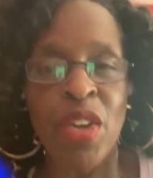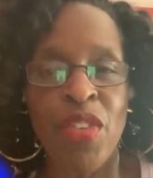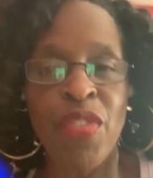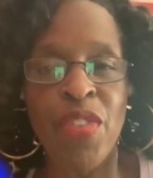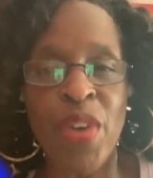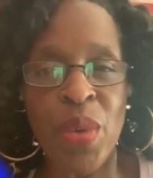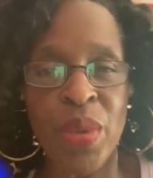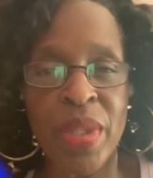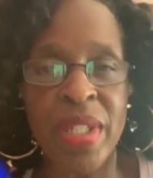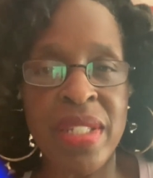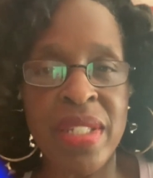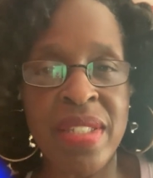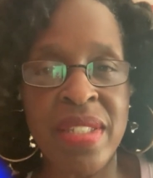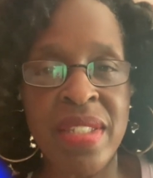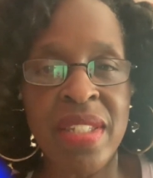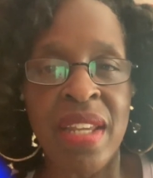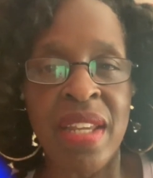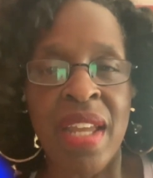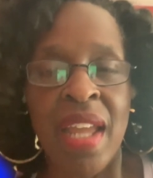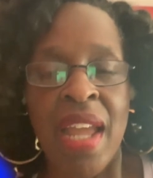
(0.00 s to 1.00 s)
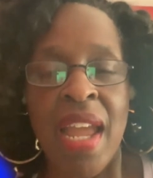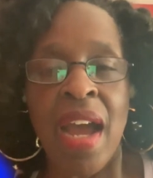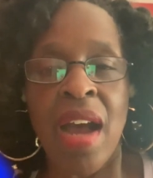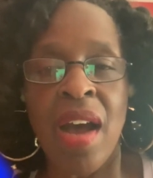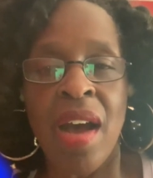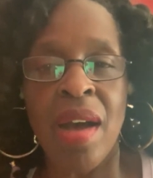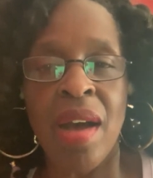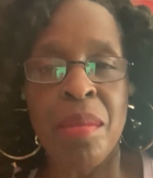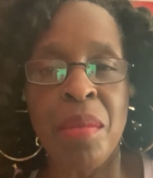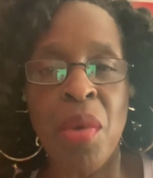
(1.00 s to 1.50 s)
focus
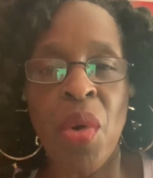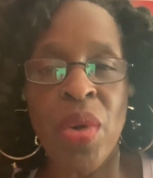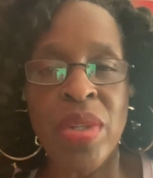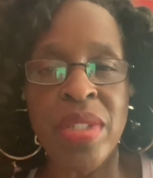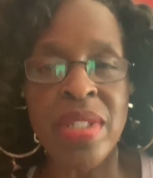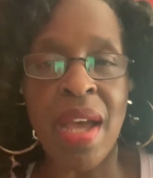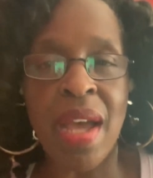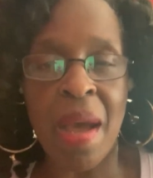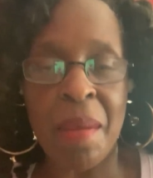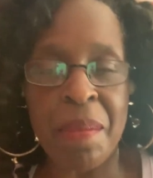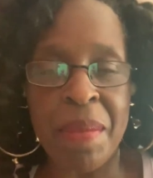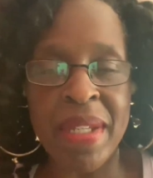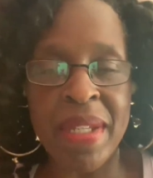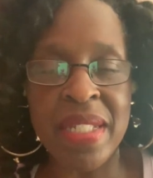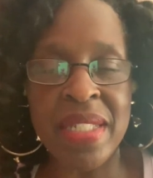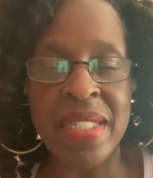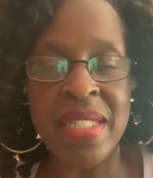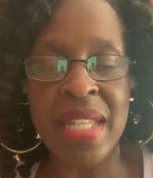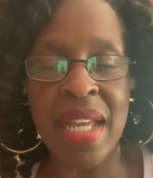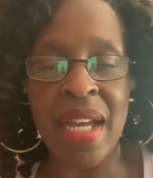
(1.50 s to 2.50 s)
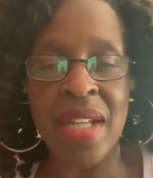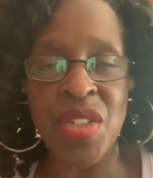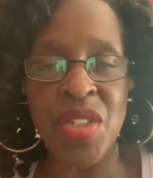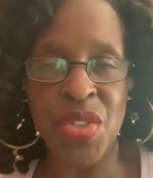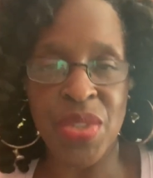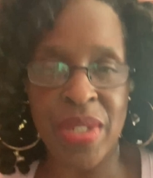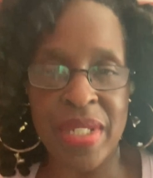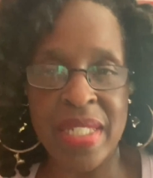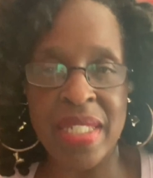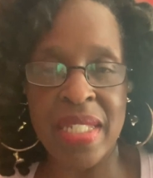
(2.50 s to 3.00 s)
on topics
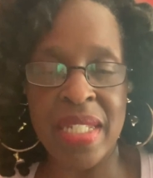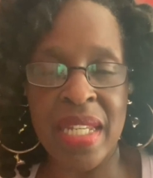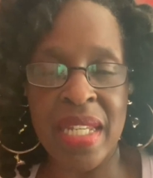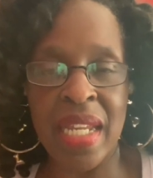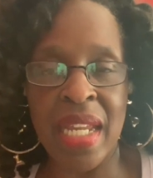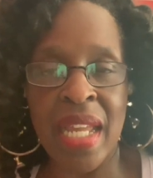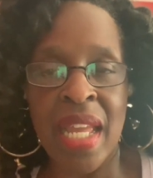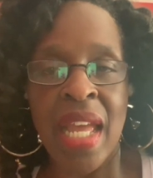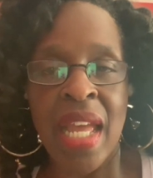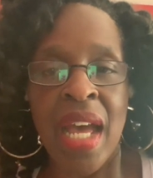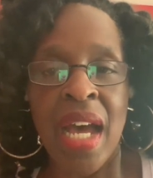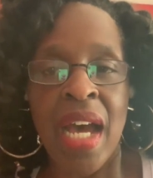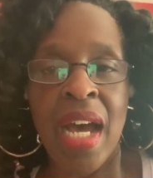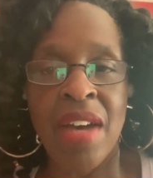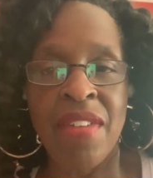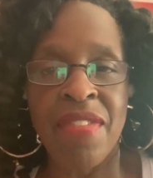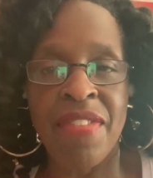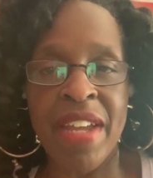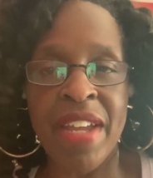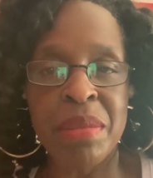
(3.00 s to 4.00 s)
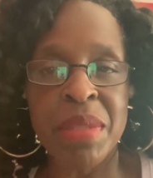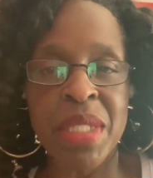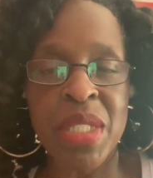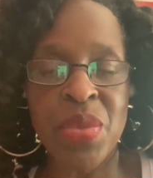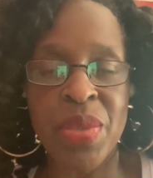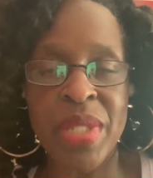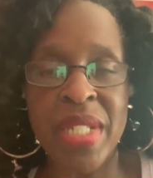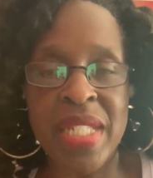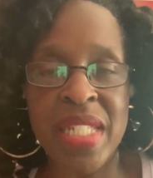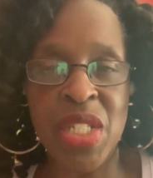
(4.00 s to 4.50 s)
addressing
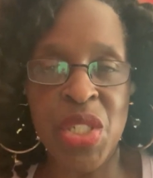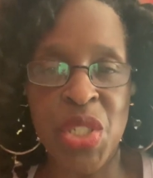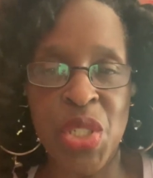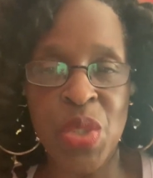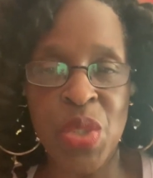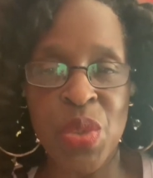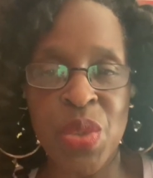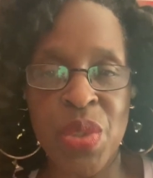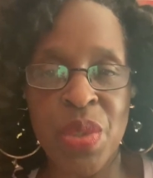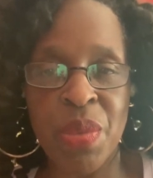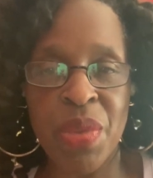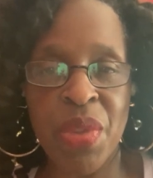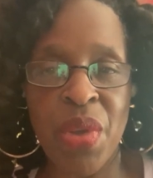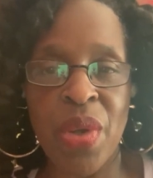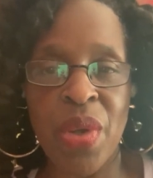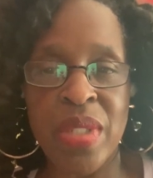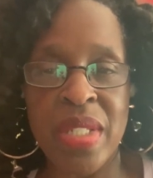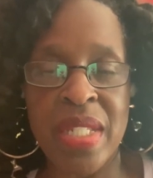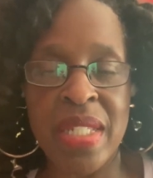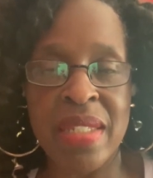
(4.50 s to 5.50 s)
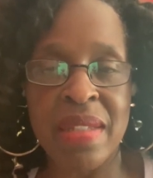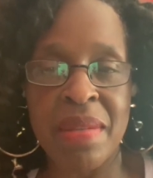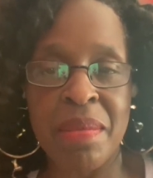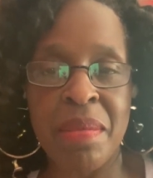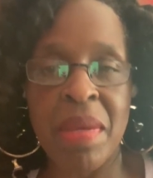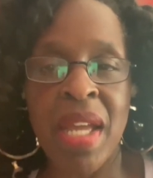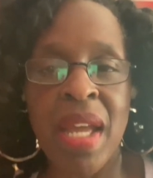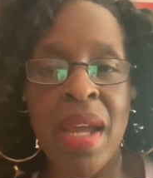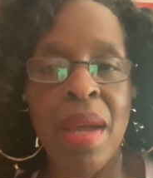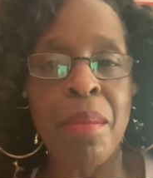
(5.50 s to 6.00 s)
families raising children with autism,
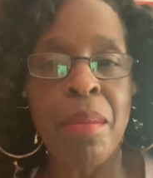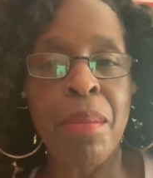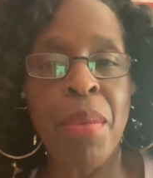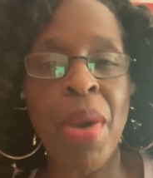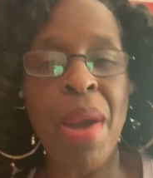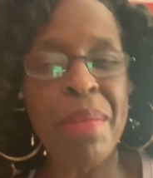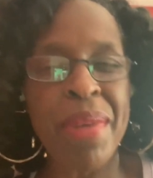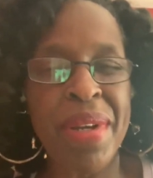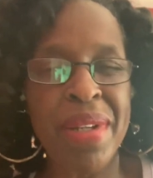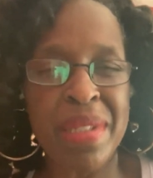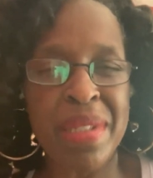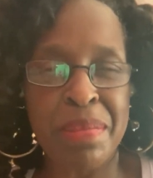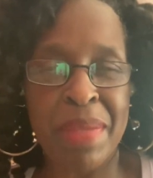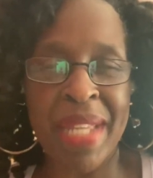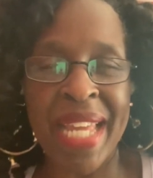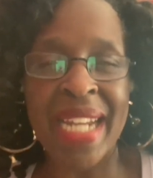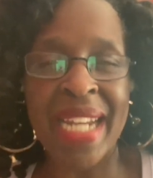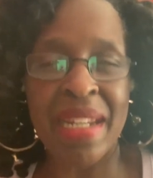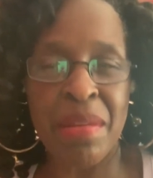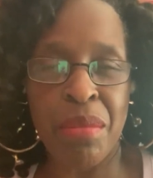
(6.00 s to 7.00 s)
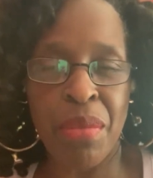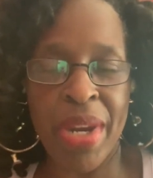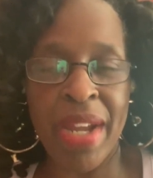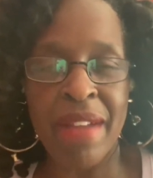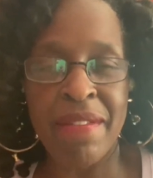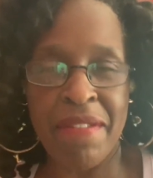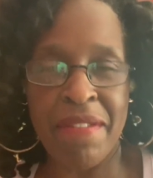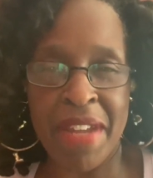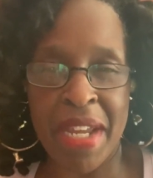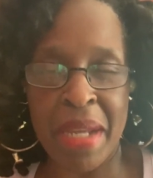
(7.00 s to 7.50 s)
primarily Black and
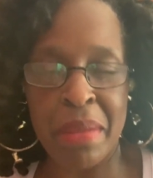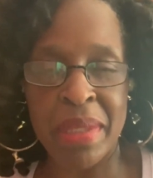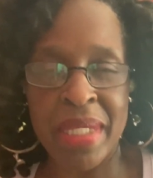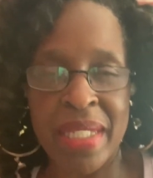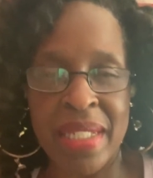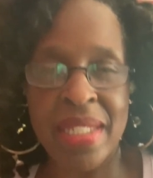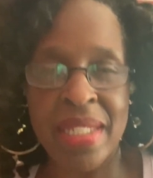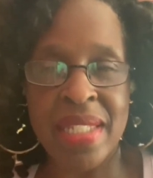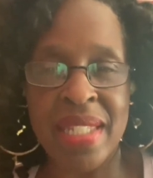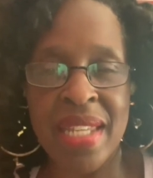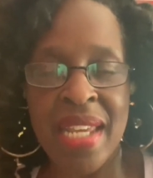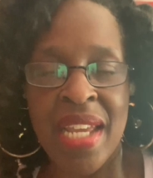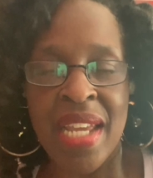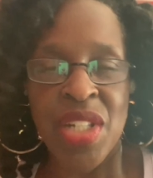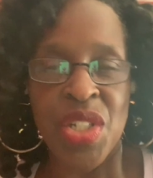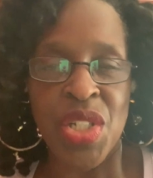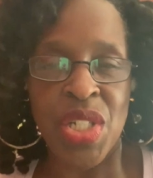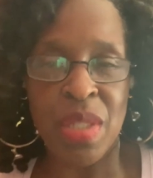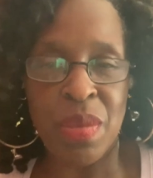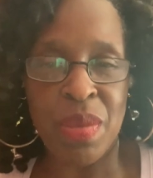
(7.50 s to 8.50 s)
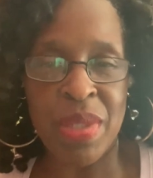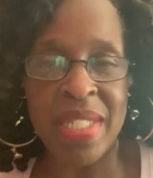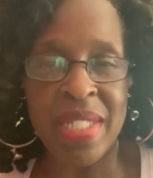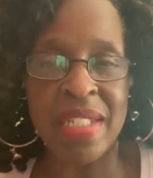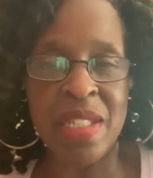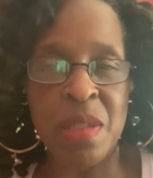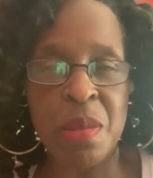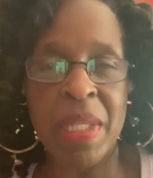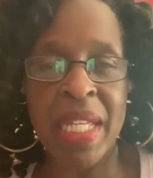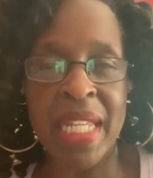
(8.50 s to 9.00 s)
brown families. She was
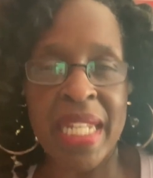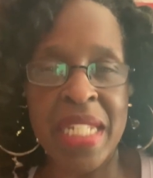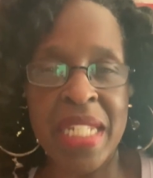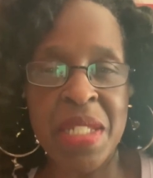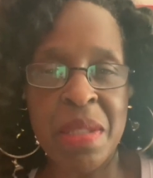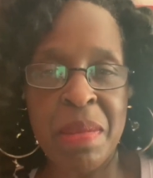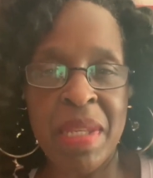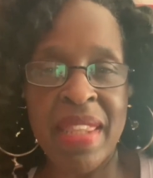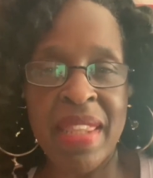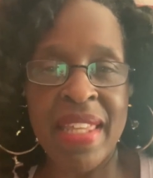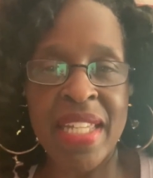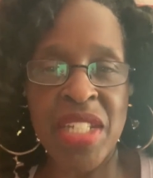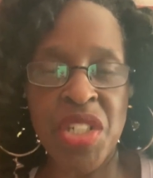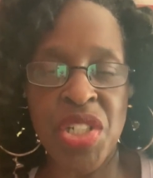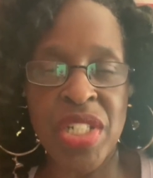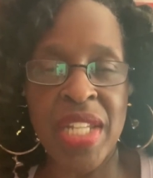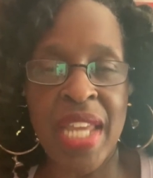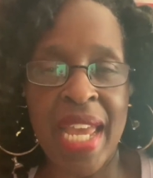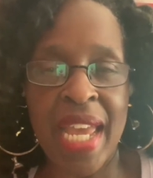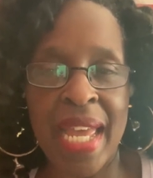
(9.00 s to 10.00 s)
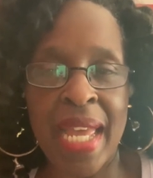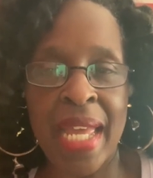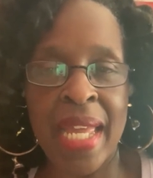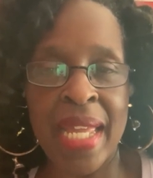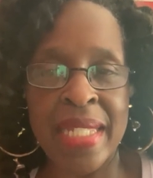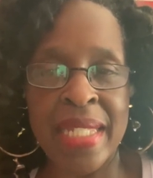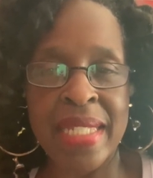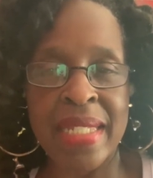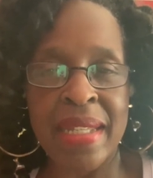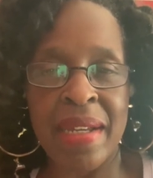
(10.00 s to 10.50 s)
explaining to me that she
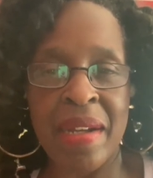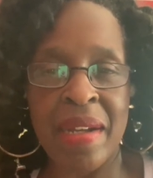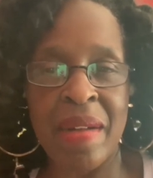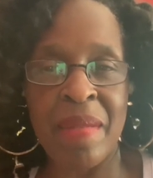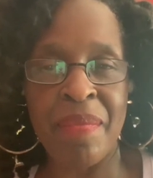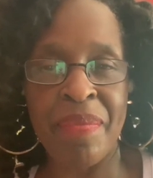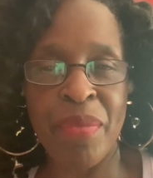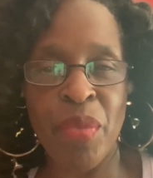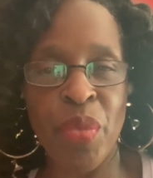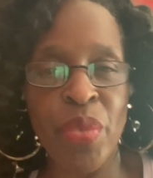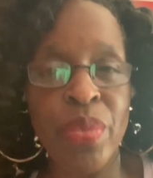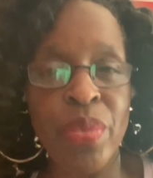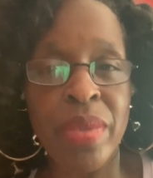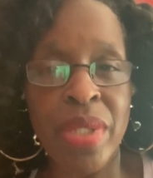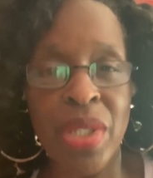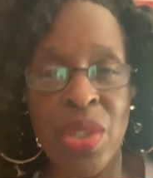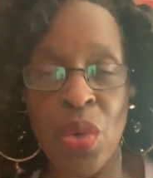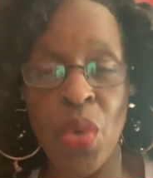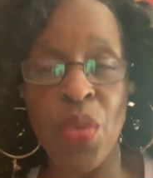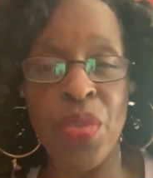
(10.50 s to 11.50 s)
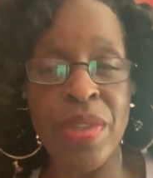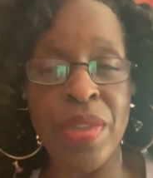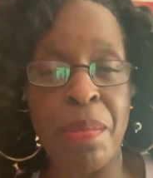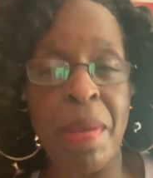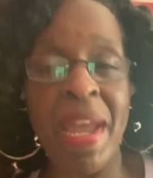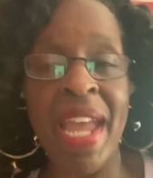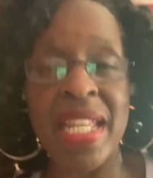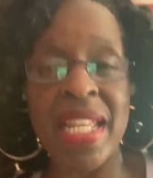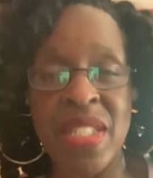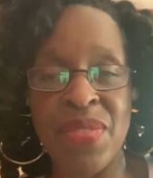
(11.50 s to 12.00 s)
has, over the
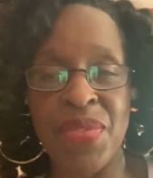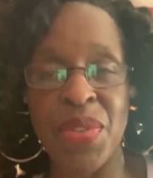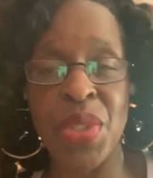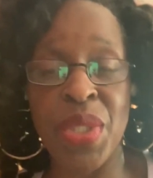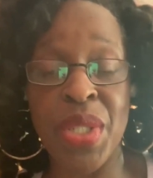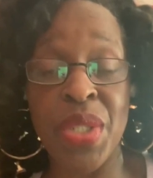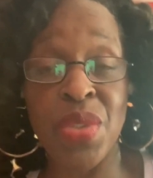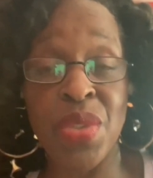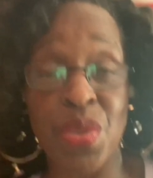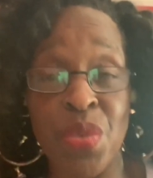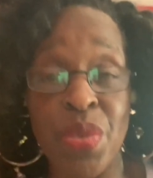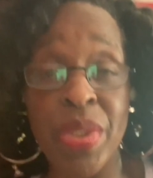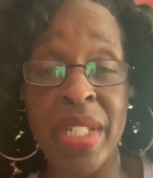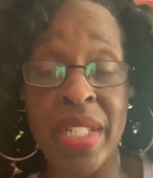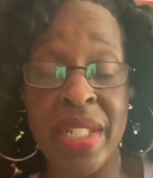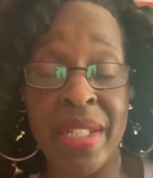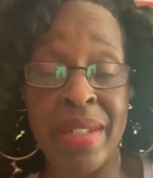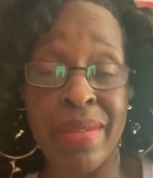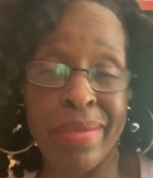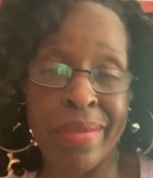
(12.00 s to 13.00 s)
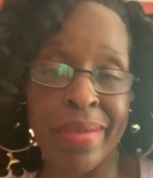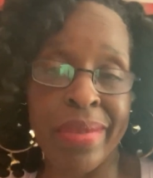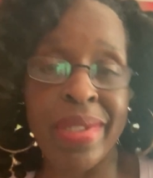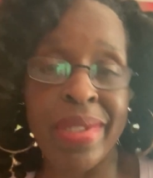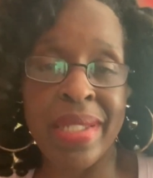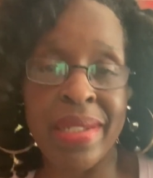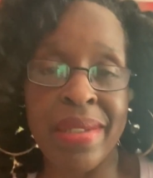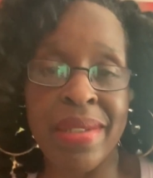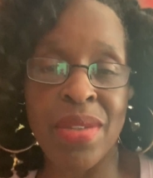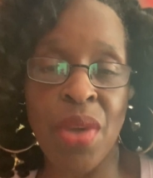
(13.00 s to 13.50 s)
past few years, and really
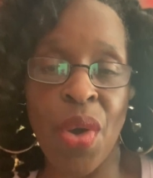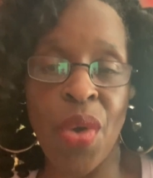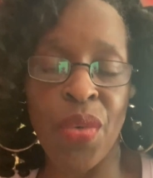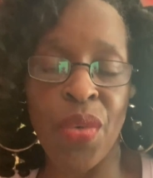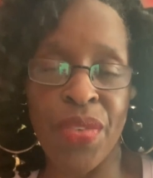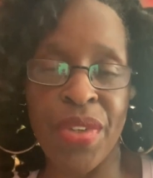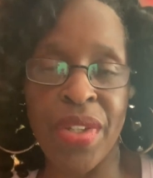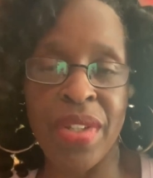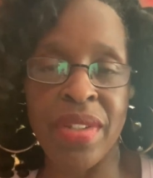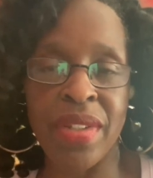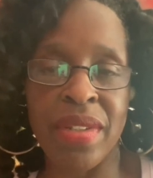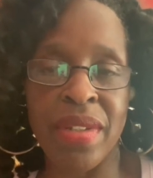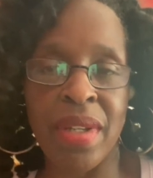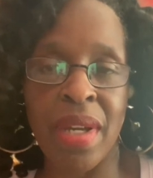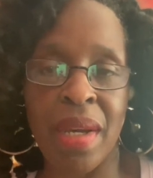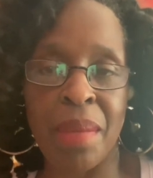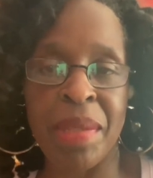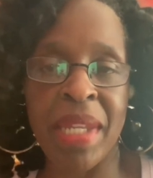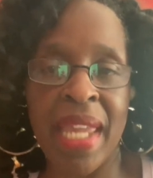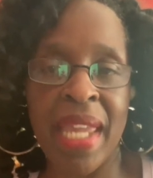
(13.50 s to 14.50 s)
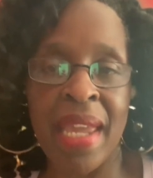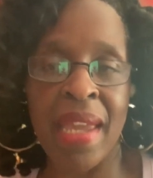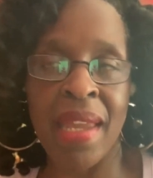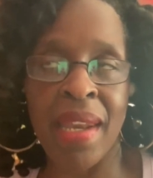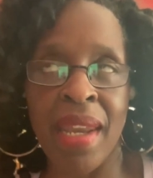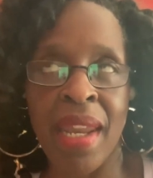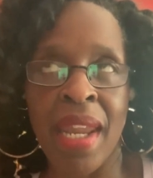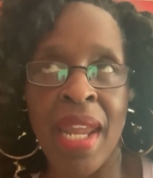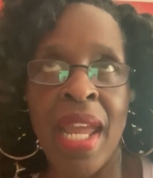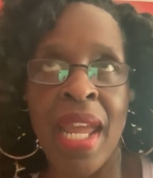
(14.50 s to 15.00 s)
since COVID
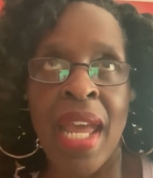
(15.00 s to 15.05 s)
began,